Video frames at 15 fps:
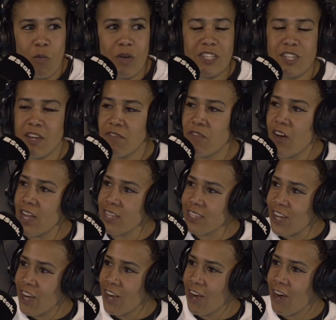Which I find
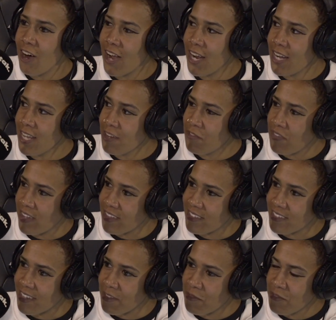highly
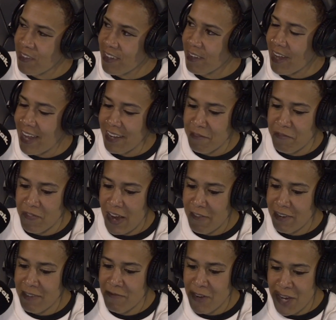offensive and
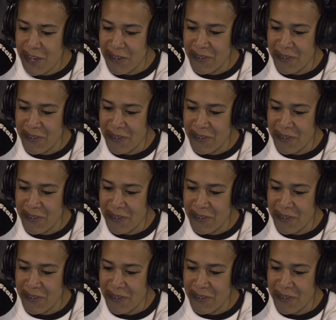very rude.